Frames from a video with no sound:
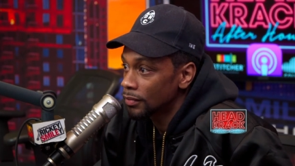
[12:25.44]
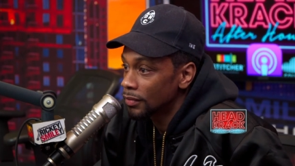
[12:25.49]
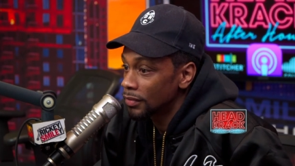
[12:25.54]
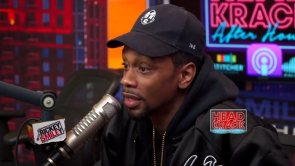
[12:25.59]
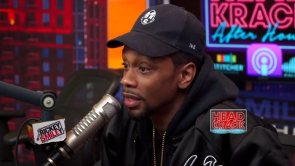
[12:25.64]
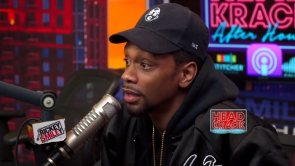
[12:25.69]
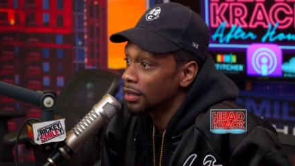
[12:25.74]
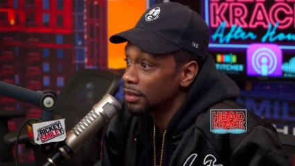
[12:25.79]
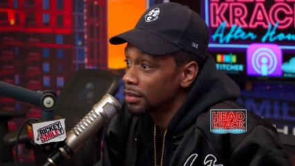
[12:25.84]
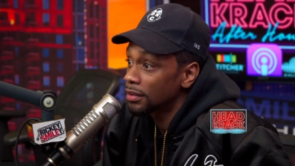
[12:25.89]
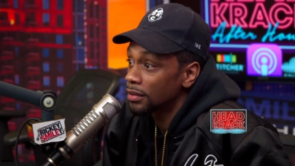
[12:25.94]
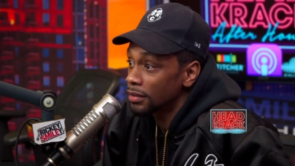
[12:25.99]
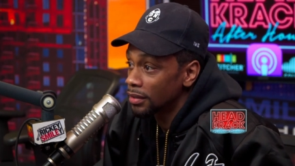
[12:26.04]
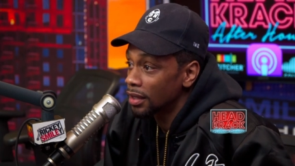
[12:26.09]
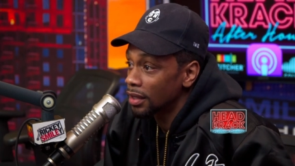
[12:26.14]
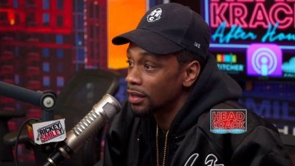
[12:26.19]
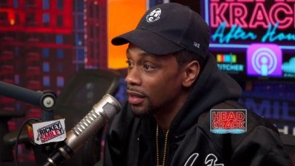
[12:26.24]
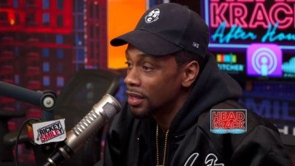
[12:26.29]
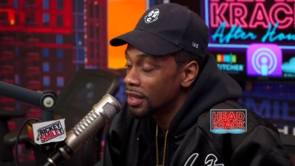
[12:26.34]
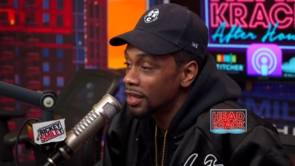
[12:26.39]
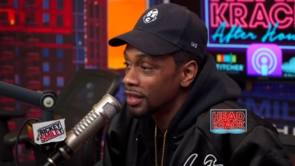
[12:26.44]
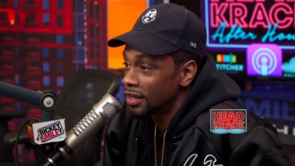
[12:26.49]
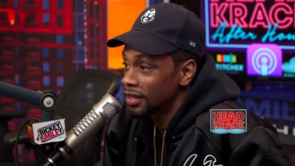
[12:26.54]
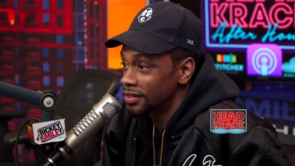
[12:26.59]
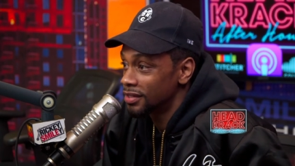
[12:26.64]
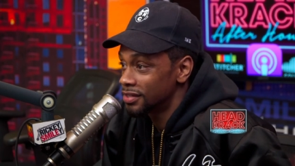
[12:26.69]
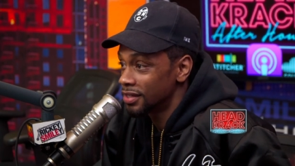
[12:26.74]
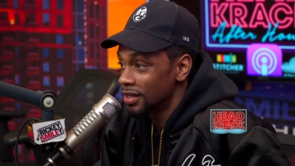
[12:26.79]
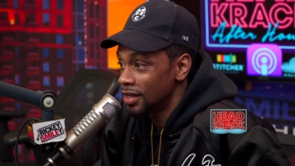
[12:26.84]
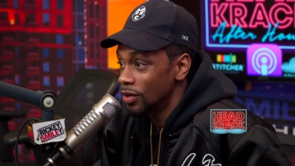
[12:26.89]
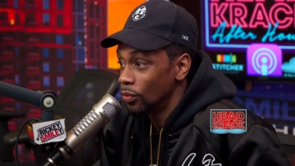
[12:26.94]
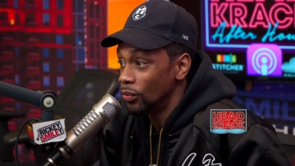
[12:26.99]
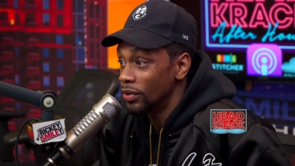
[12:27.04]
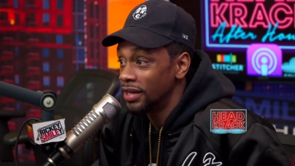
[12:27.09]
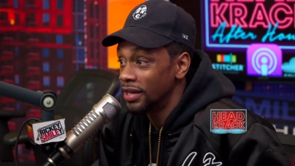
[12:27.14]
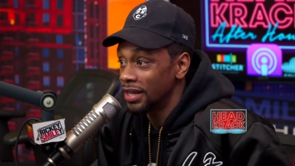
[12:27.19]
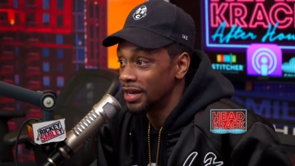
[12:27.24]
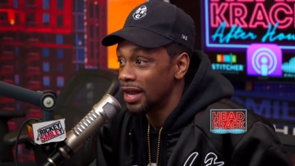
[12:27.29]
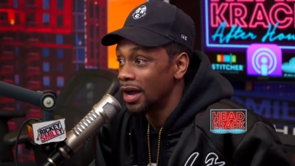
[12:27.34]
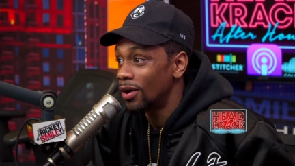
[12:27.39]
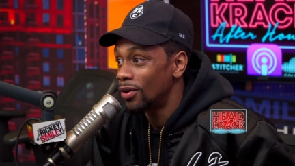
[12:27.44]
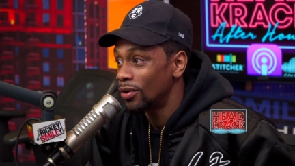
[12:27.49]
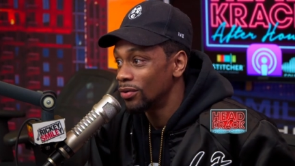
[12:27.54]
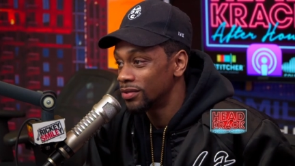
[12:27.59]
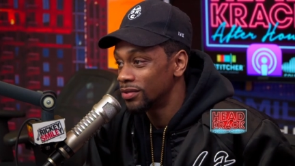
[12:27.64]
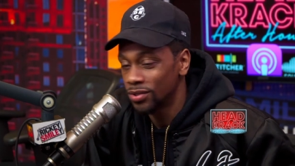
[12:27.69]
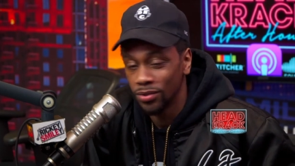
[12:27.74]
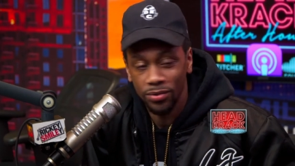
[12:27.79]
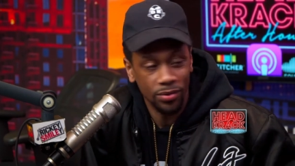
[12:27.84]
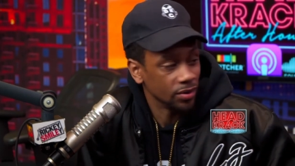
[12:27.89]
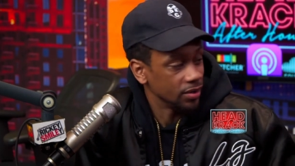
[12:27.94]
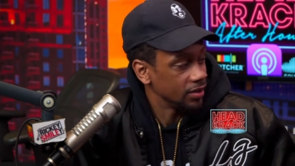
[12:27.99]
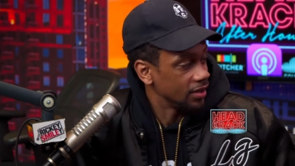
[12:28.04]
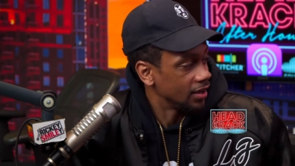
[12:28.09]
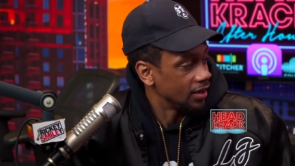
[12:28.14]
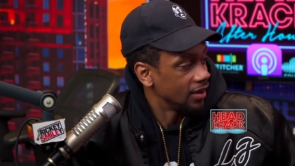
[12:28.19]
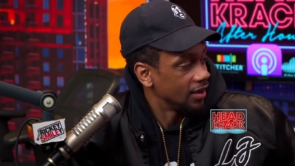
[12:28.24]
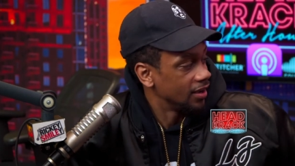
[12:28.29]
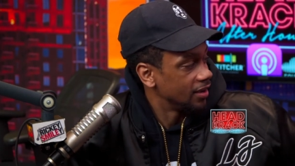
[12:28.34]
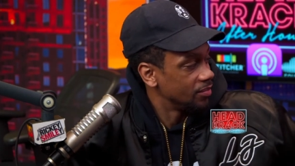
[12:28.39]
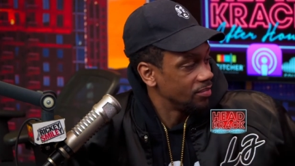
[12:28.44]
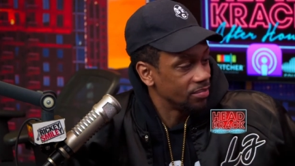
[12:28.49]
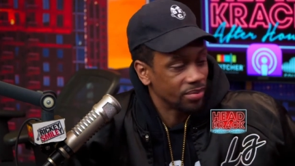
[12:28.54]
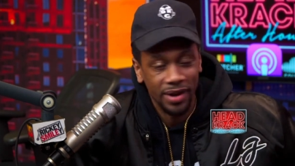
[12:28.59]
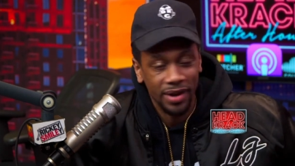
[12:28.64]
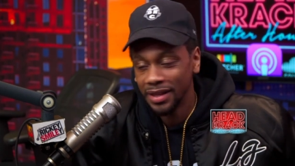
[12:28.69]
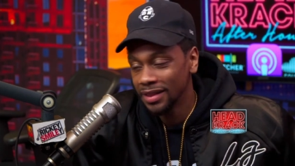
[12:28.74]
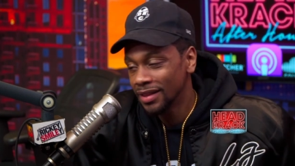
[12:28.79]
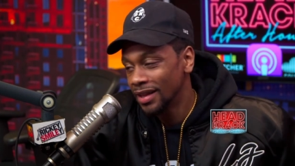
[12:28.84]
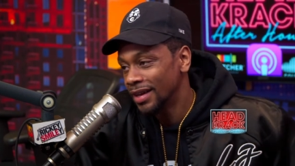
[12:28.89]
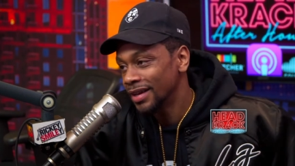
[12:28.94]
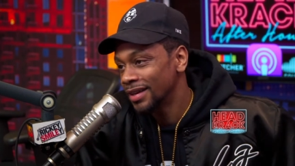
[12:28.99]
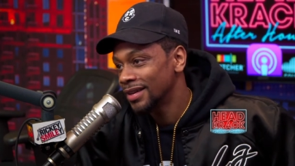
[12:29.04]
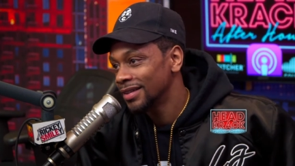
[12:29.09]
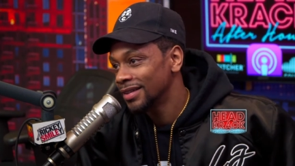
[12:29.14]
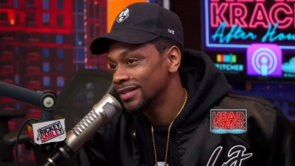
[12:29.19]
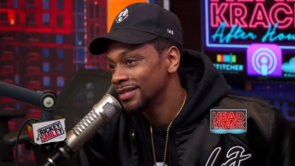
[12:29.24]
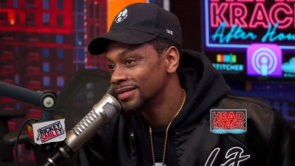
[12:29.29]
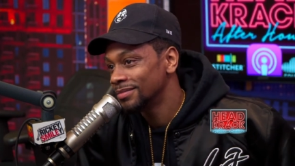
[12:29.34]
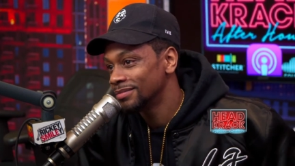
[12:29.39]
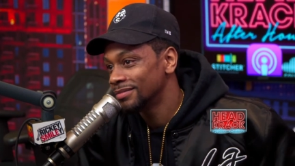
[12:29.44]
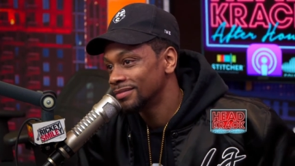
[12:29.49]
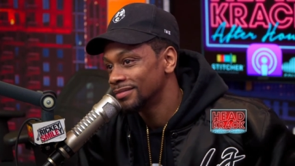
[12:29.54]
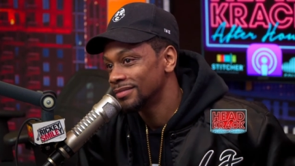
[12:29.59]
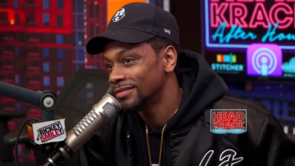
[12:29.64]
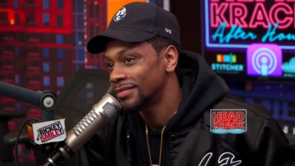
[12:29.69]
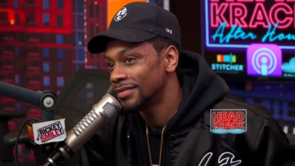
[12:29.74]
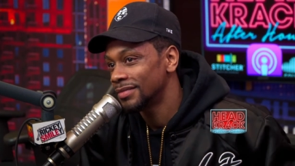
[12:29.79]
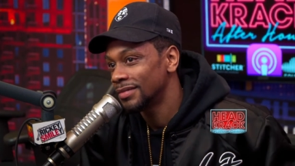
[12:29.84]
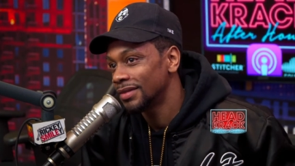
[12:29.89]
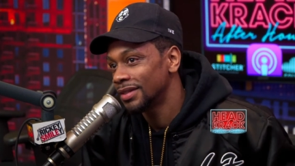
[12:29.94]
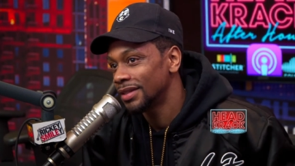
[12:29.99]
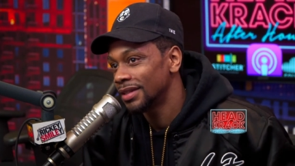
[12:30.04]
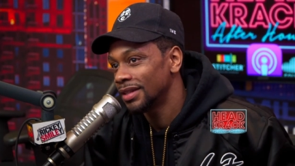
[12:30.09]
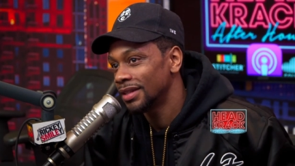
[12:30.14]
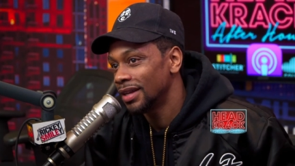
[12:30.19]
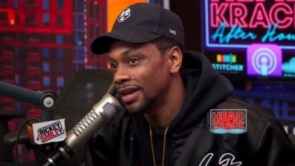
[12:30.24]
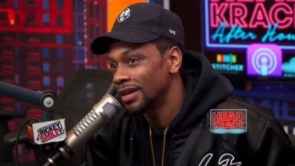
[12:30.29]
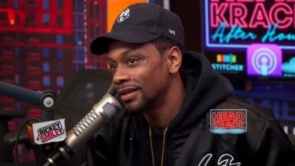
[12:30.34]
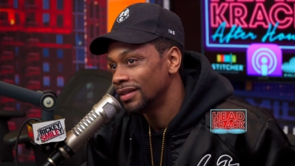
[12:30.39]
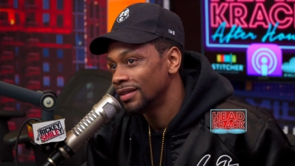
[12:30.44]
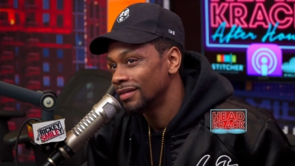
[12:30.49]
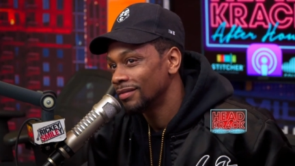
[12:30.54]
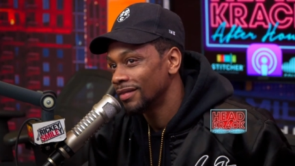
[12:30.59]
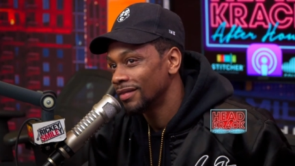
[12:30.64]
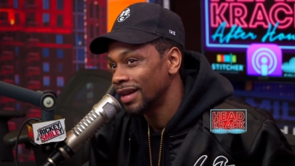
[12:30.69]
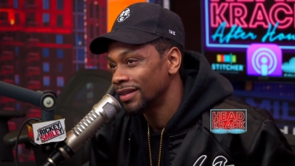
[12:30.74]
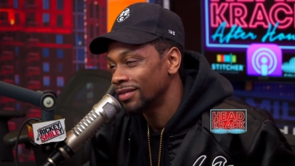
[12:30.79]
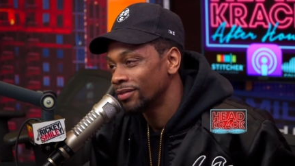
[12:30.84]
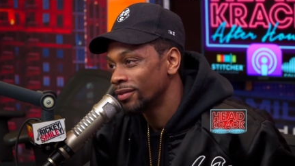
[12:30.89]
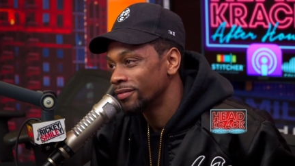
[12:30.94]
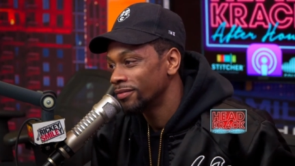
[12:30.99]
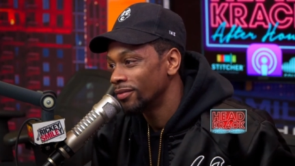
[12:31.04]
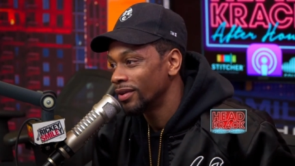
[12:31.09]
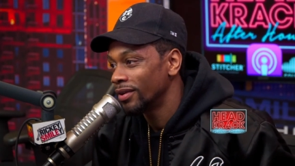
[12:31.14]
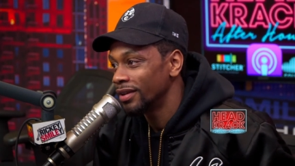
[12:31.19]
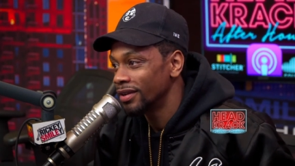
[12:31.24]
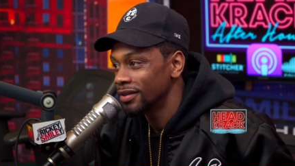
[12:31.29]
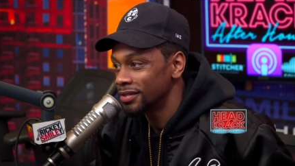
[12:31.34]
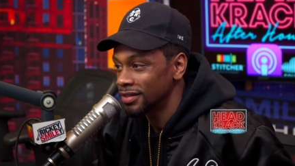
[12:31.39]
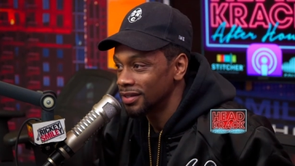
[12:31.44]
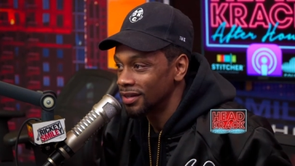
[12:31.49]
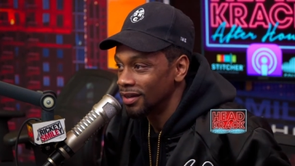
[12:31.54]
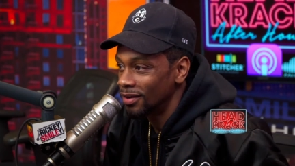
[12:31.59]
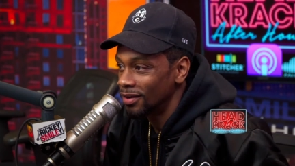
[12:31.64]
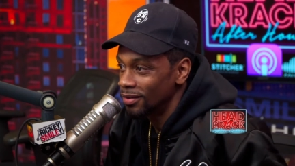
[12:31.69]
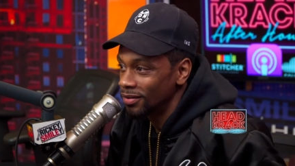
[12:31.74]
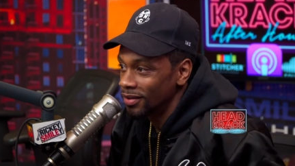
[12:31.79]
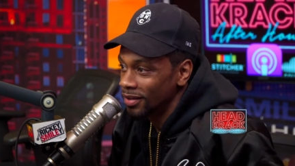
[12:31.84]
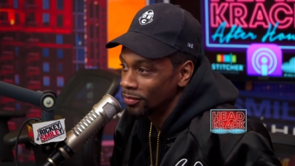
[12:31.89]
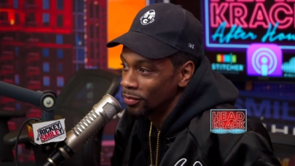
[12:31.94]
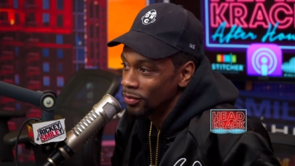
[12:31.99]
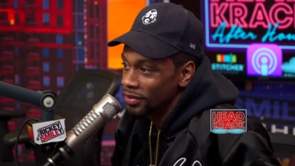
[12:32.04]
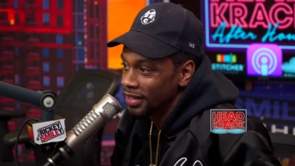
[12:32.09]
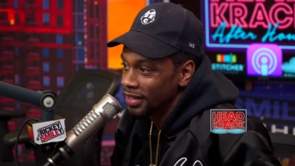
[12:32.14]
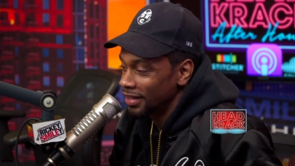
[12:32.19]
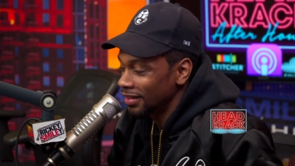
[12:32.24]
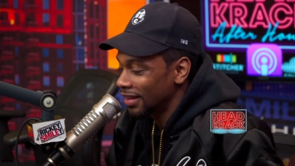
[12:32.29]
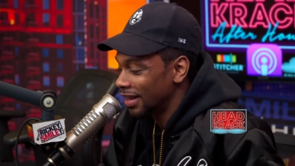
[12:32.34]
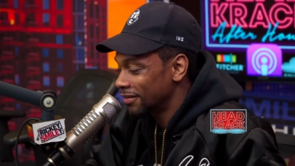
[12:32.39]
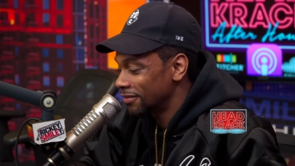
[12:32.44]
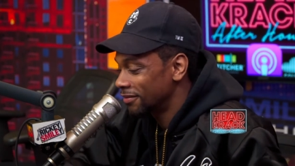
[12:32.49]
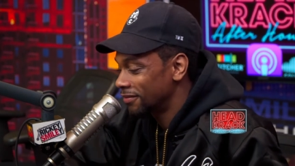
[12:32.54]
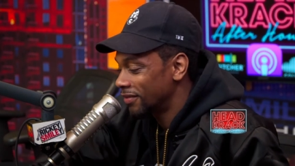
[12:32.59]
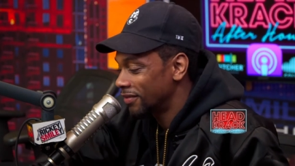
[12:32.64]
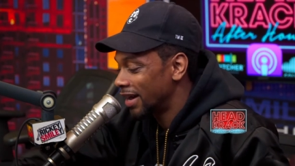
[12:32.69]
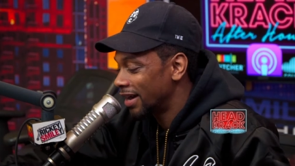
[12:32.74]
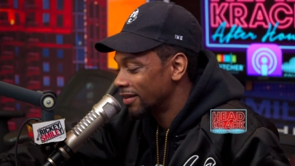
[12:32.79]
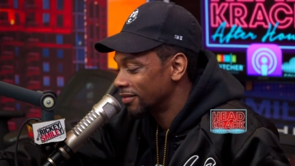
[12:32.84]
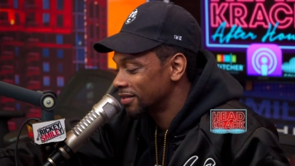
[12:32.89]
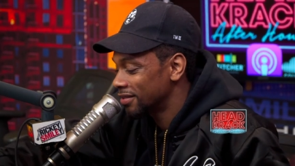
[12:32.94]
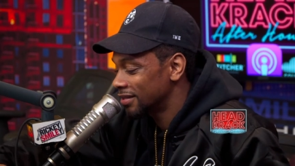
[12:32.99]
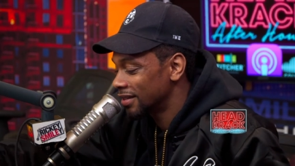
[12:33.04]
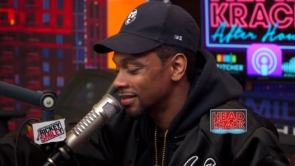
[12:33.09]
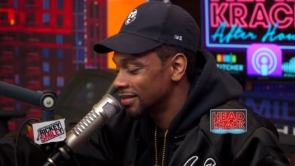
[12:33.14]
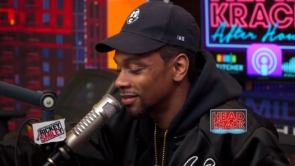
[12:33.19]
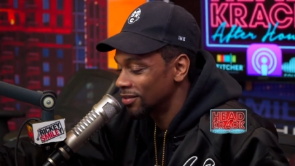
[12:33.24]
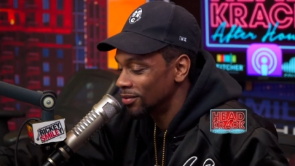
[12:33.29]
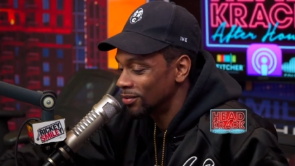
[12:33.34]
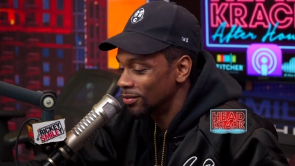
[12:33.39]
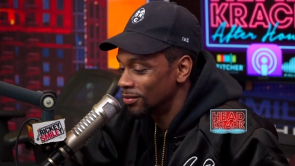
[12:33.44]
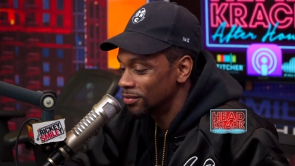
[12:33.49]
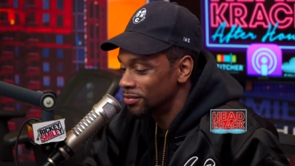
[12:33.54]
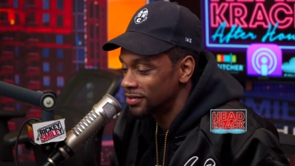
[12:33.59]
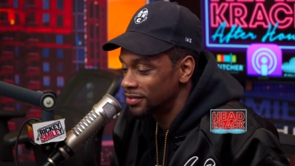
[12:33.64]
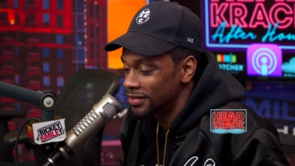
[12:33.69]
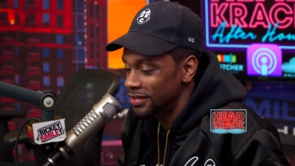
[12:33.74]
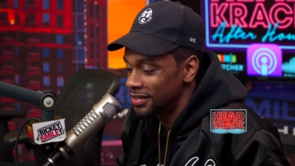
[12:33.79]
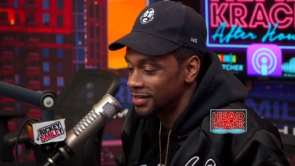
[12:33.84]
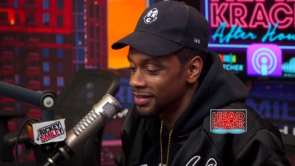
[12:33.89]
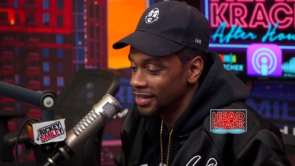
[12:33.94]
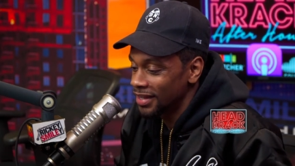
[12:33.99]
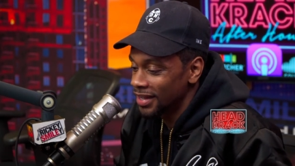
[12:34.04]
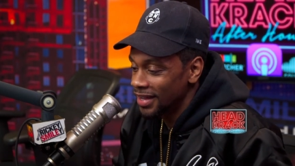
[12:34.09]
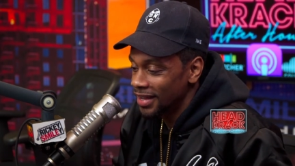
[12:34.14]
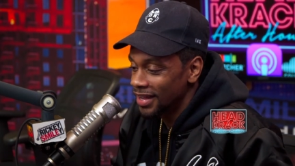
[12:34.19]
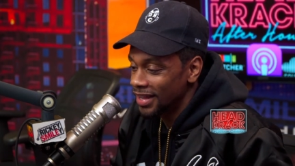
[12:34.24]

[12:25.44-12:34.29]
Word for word: Yeah, yeah. Because like, we did our own tour uh, probably like uh, like three, four years ago, and we did like five or six schools. It's just...